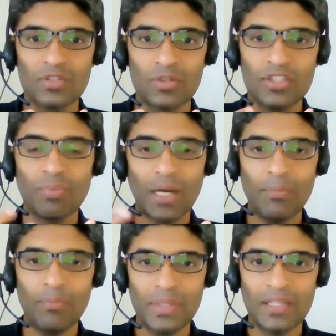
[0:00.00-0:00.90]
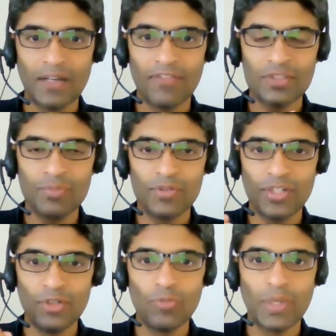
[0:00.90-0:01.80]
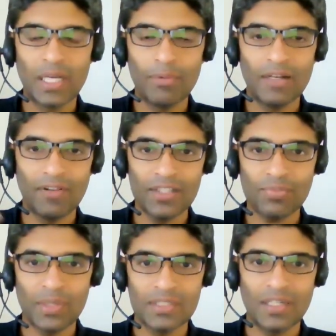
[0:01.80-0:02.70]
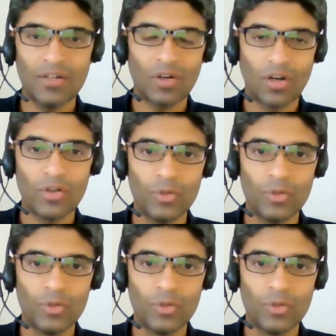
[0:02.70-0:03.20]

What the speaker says: So this might be the difference between you becoming a vice president or not,